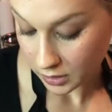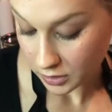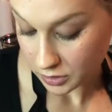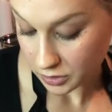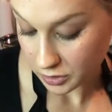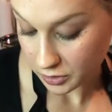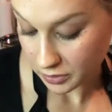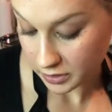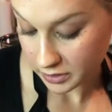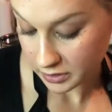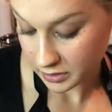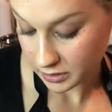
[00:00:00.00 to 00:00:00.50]

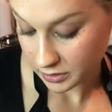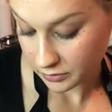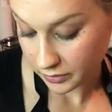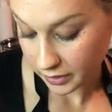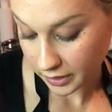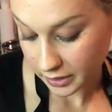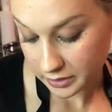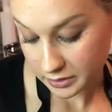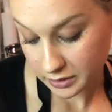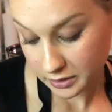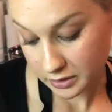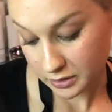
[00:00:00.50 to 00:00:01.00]
So this
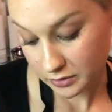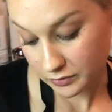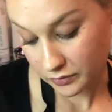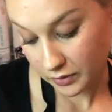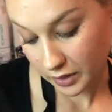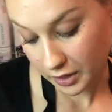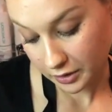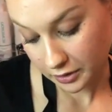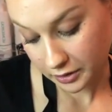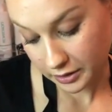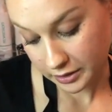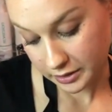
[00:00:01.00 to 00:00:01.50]
device is
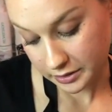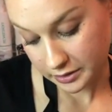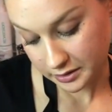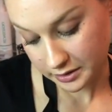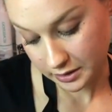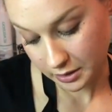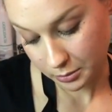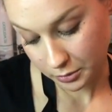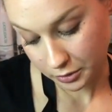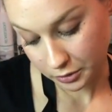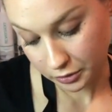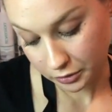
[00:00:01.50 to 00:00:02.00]
very
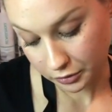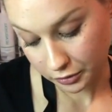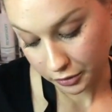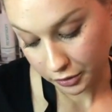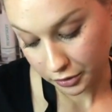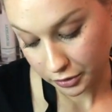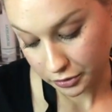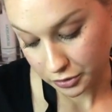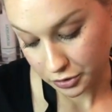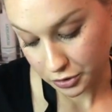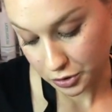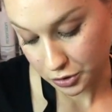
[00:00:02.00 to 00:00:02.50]

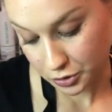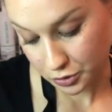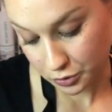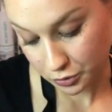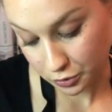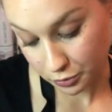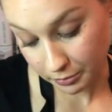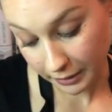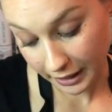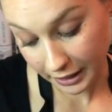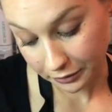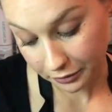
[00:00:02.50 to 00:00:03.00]
similar to
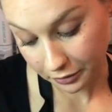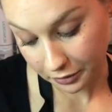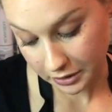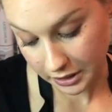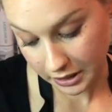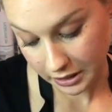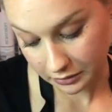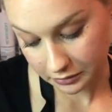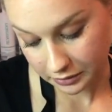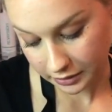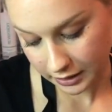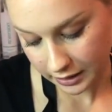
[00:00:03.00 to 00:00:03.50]

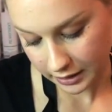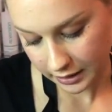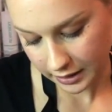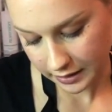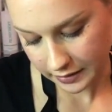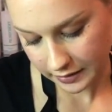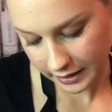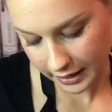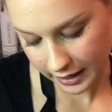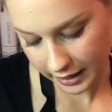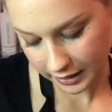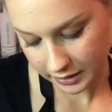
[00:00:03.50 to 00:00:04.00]
microneedling in
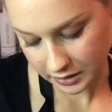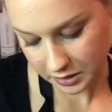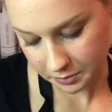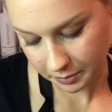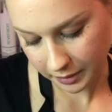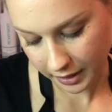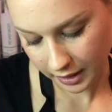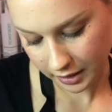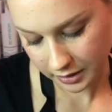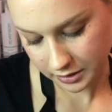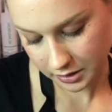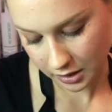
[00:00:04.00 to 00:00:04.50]
the
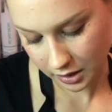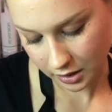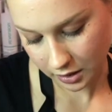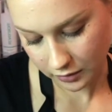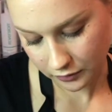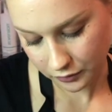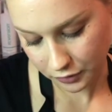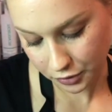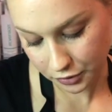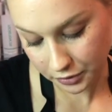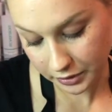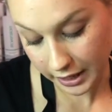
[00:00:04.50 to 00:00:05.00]
aspect
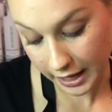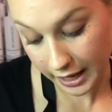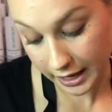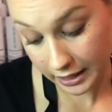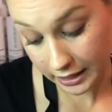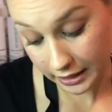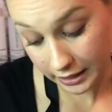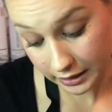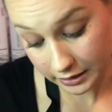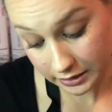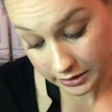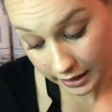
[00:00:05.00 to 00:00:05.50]
of
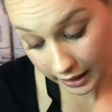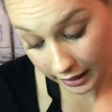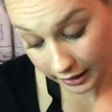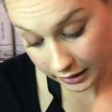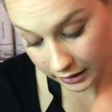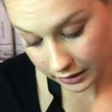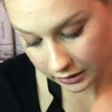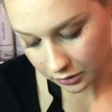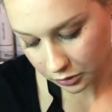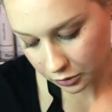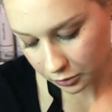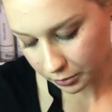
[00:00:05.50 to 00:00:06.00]
creating
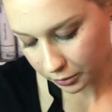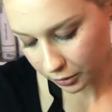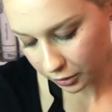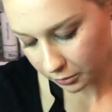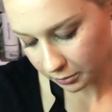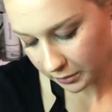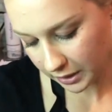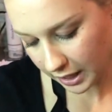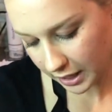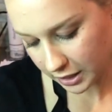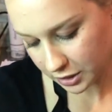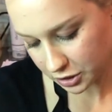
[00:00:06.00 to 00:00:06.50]
tiny little
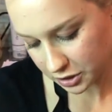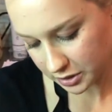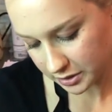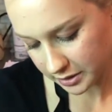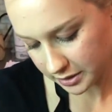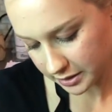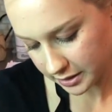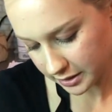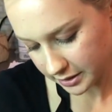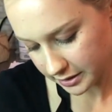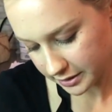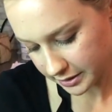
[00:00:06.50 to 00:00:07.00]

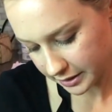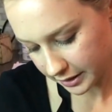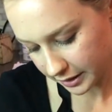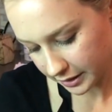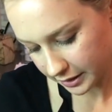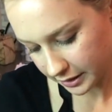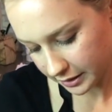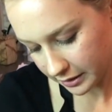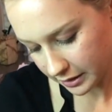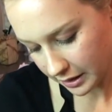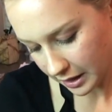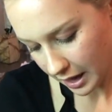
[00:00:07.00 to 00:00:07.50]
permeations in the
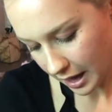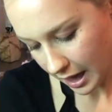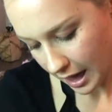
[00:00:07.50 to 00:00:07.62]
skin.